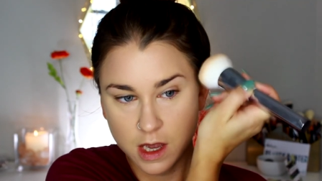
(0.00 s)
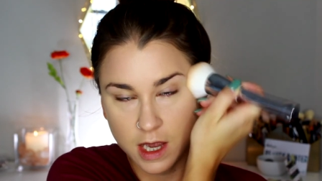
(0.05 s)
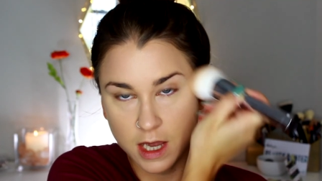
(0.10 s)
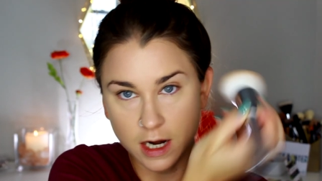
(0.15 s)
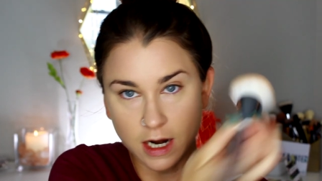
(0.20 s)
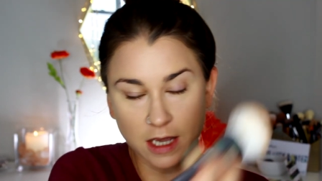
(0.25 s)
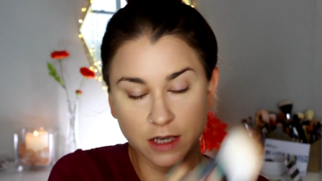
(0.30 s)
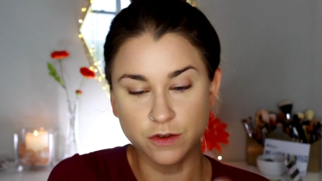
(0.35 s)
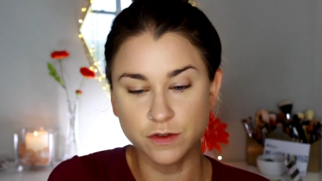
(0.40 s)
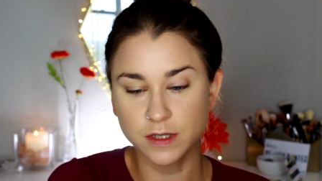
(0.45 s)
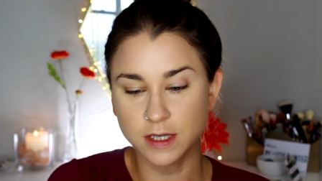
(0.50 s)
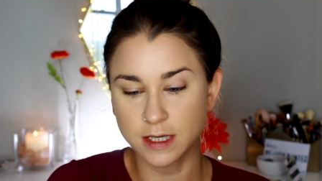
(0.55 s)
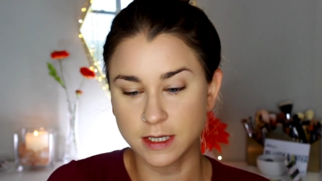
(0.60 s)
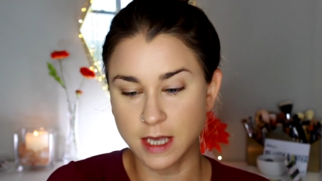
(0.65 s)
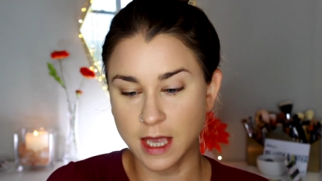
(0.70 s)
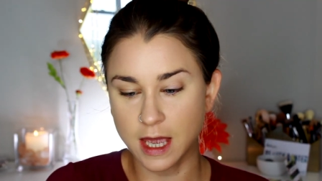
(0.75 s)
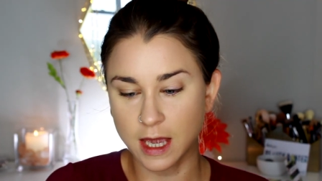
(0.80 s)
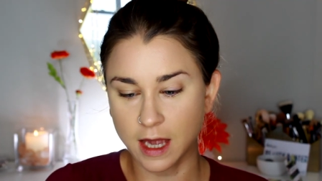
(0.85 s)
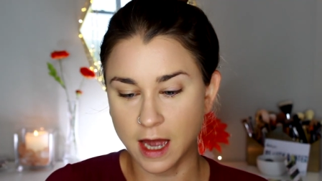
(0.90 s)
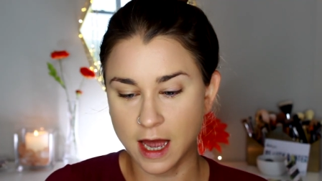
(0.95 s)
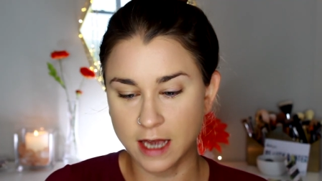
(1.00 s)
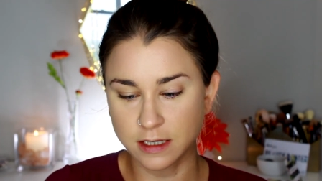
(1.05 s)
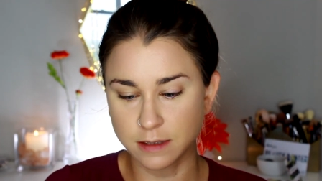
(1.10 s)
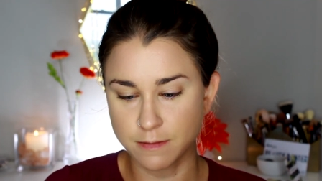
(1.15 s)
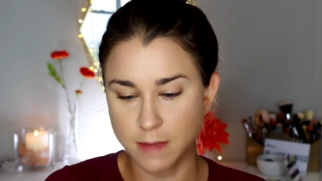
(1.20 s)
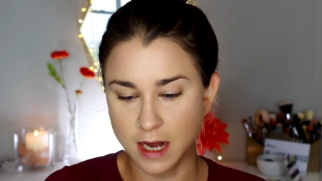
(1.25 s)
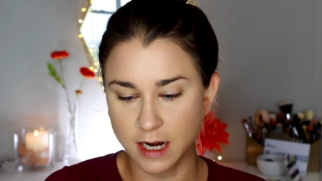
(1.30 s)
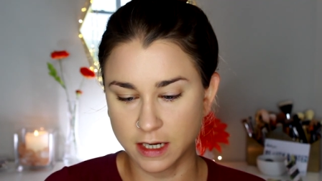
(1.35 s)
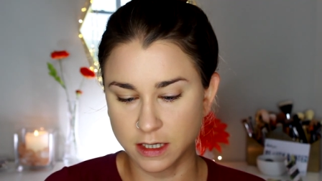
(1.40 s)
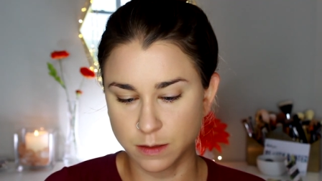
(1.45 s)
And I use this IT
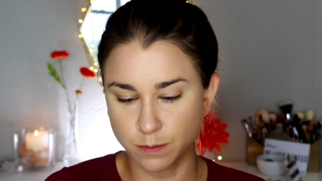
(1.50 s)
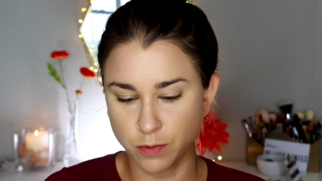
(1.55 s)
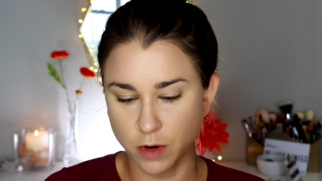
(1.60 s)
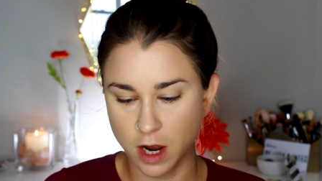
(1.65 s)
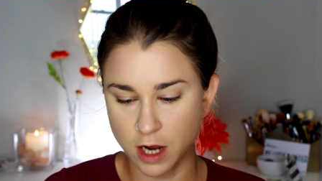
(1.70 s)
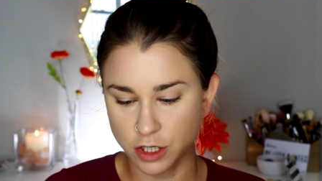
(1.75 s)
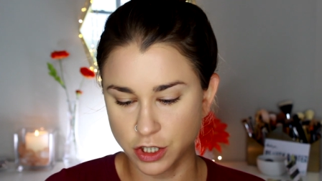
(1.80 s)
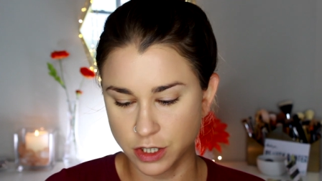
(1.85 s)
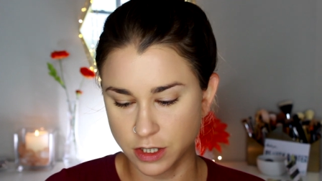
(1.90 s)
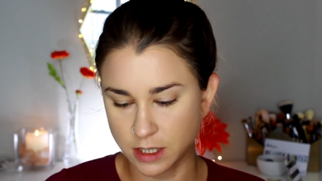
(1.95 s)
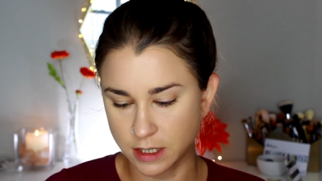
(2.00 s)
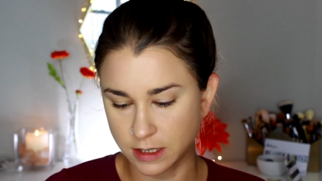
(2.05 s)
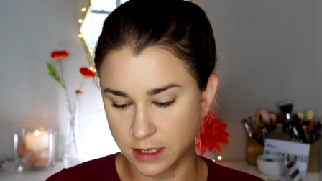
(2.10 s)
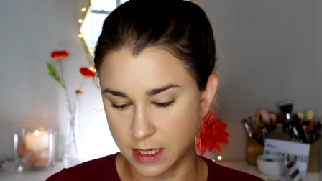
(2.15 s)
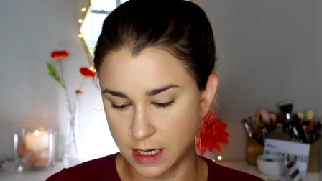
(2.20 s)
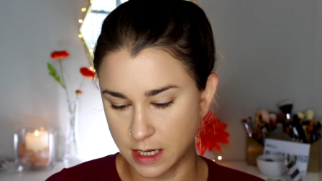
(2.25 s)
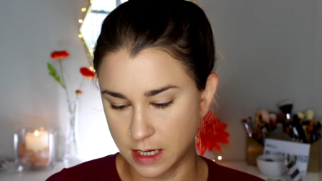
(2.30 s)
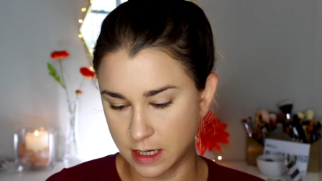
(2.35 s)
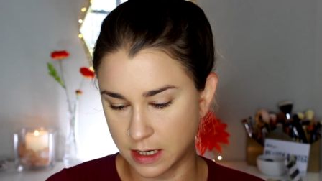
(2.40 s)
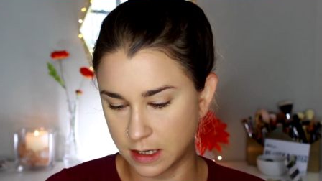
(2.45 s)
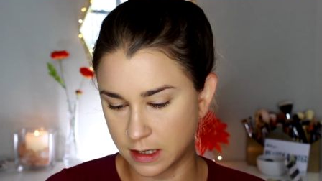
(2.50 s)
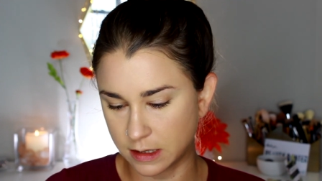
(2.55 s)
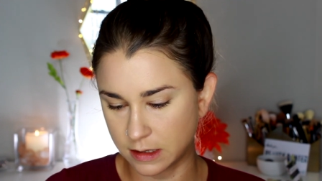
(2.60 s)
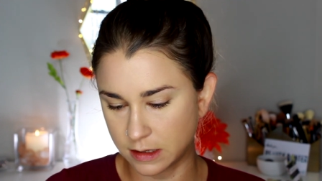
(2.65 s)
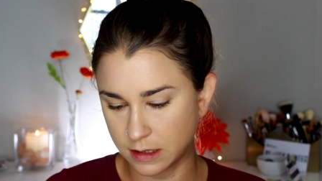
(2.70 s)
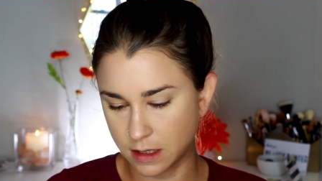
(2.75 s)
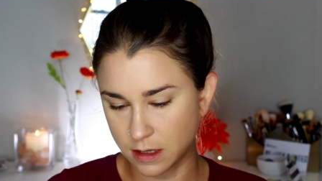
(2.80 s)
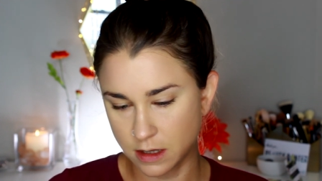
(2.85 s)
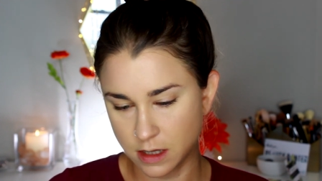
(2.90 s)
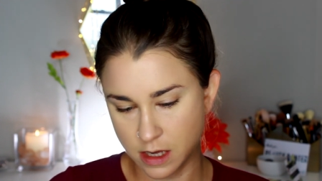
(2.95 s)
Cosmetics brush. This
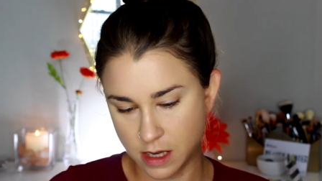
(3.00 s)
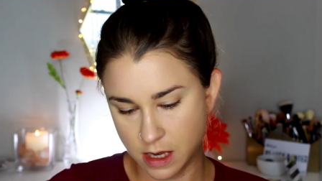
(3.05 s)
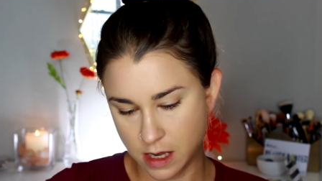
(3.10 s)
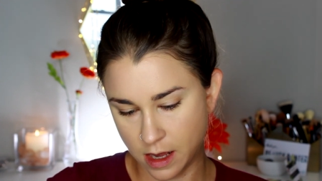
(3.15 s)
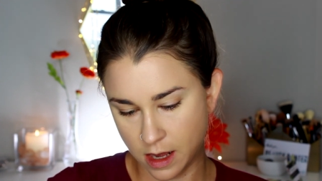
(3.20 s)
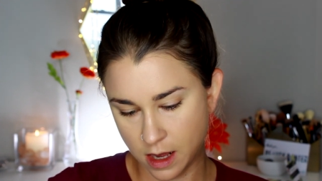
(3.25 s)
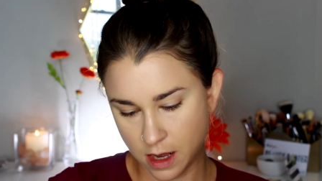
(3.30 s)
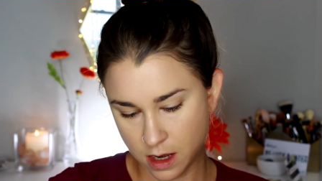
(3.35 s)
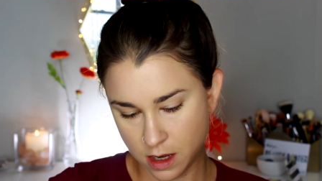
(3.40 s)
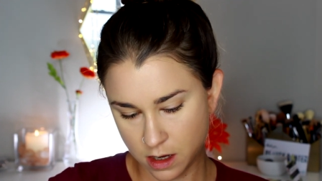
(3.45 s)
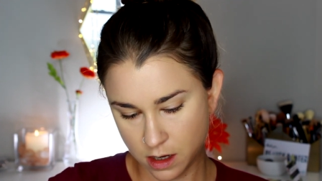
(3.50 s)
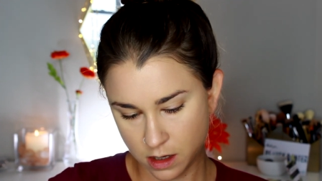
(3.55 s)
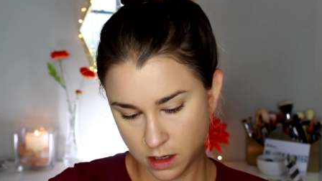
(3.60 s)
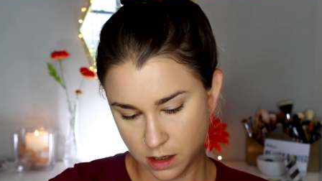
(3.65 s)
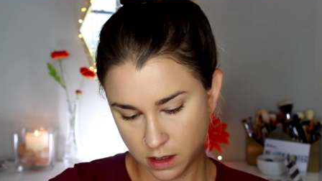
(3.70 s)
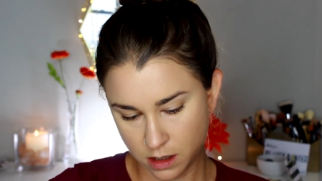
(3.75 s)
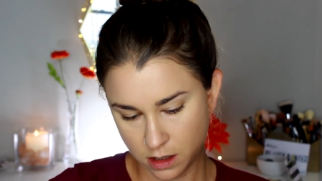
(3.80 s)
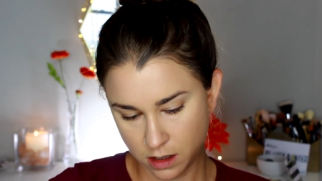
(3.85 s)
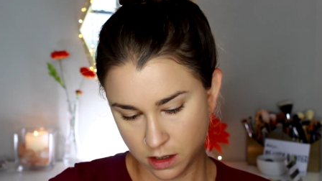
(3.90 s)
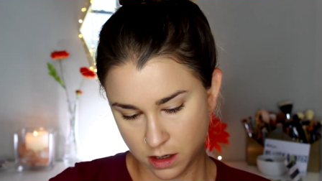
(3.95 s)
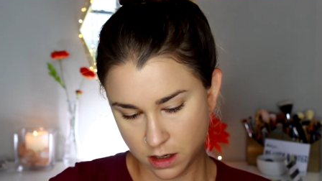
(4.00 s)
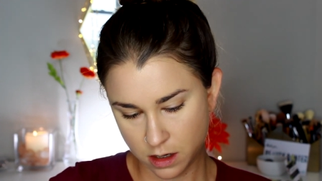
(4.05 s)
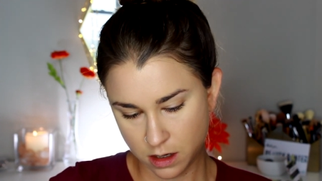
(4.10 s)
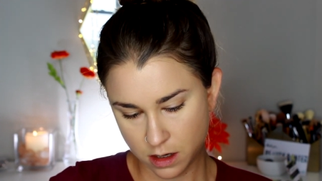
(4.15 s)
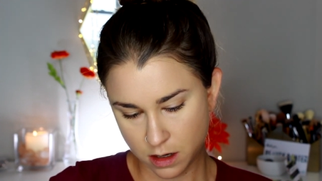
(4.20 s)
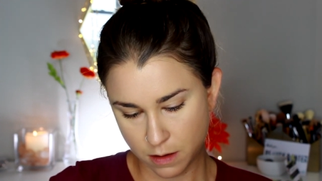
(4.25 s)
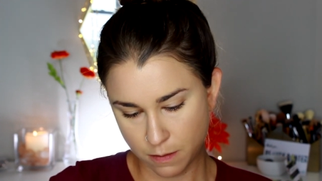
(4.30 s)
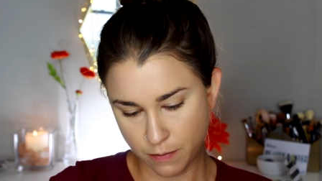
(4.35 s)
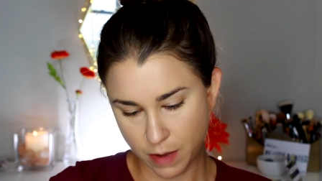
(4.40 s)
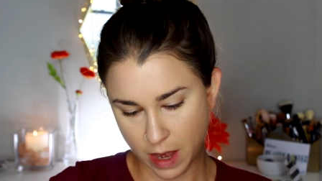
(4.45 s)
is the
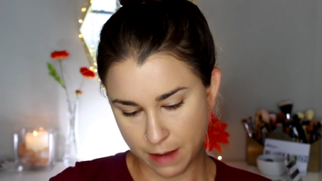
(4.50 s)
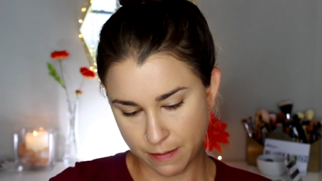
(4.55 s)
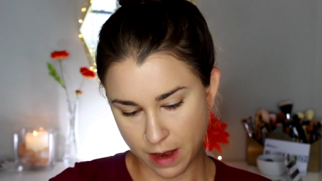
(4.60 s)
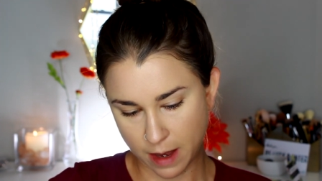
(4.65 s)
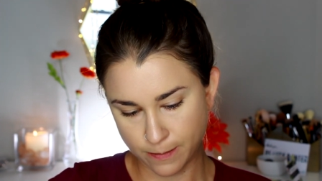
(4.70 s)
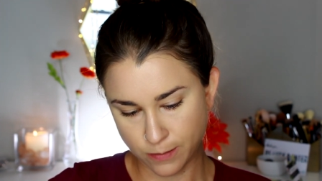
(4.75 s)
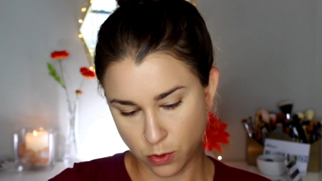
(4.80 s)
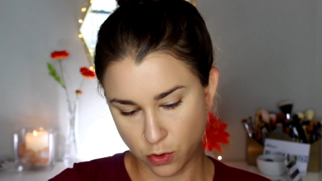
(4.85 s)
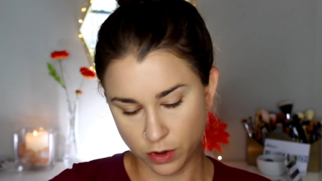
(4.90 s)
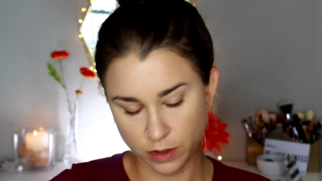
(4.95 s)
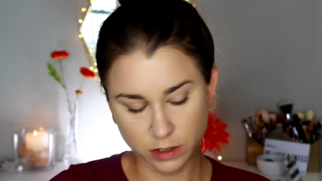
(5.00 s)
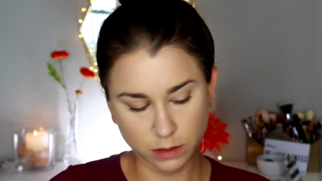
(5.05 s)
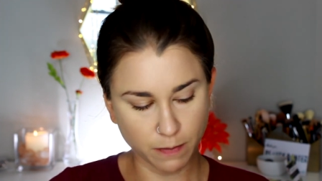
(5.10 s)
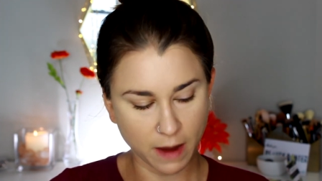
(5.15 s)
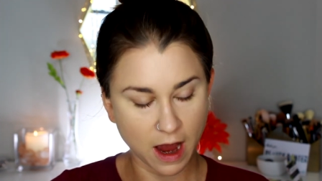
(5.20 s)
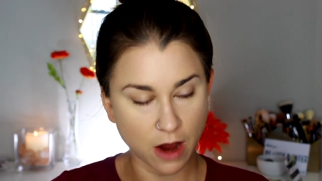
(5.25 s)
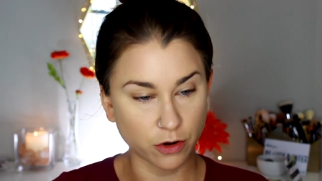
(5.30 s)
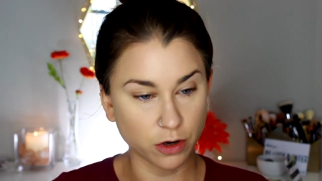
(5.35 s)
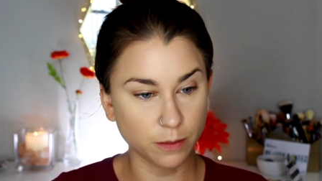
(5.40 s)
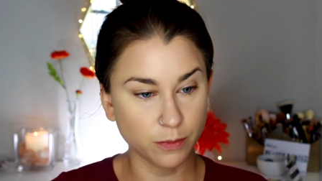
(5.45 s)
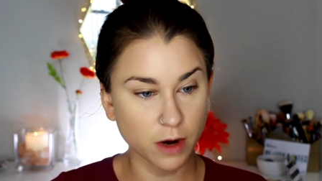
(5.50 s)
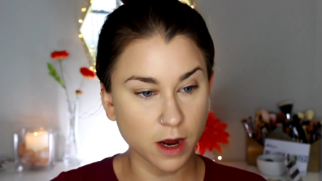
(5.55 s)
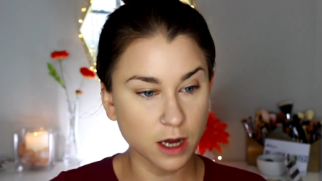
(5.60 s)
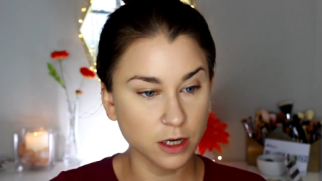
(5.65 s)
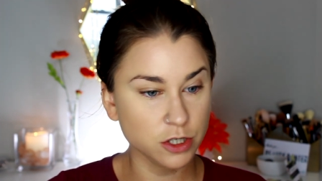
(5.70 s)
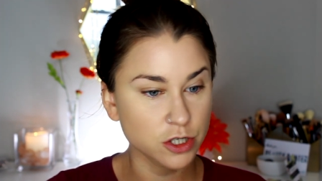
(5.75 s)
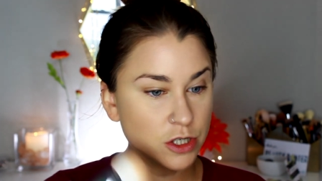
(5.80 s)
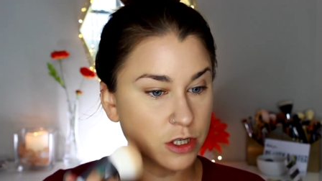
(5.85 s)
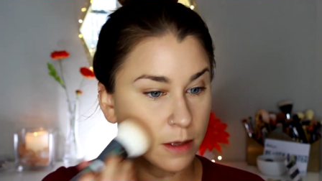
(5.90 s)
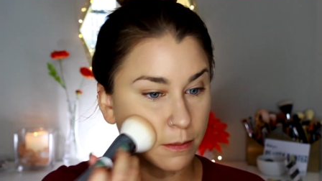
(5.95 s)
Bye Bye Pores Powder
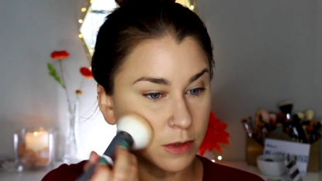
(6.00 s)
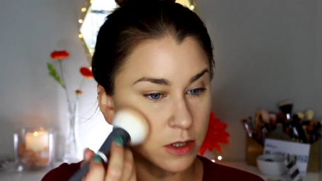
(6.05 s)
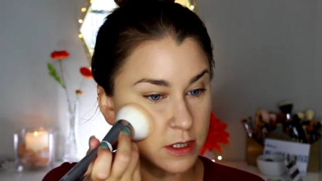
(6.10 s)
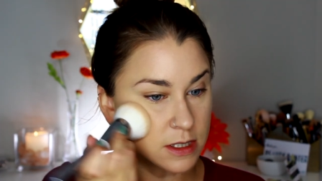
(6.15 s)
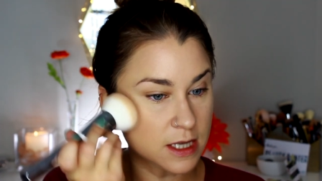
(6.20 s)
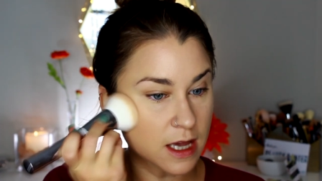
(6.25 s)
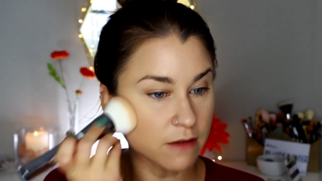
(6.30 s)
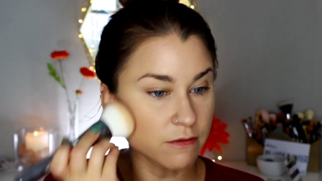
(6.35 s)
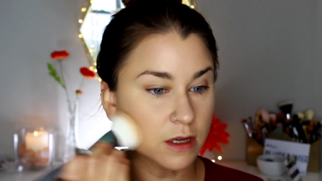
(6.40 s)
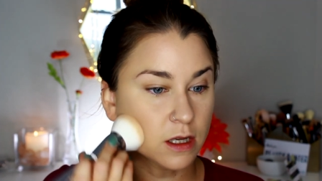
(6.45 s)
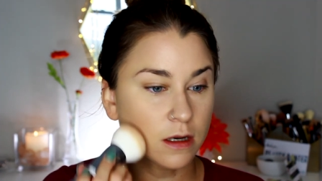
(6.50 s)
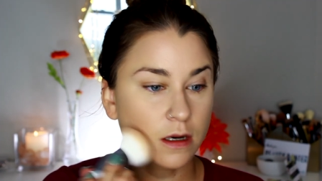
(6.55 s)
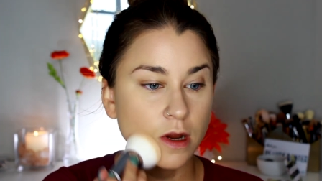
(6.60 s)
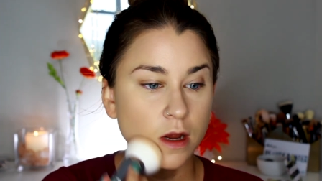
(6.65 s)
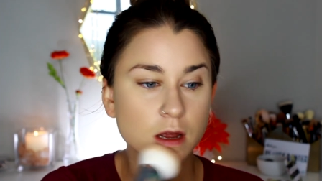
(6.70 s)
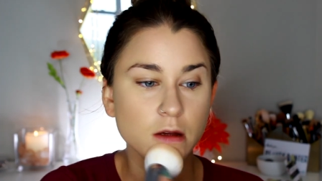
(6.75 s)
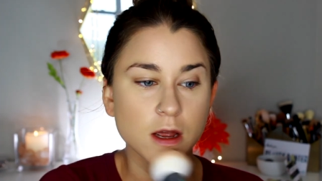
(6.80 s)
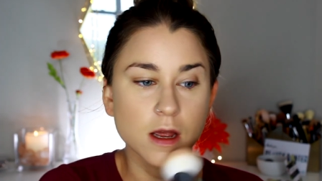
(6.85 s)
Brush, number 7.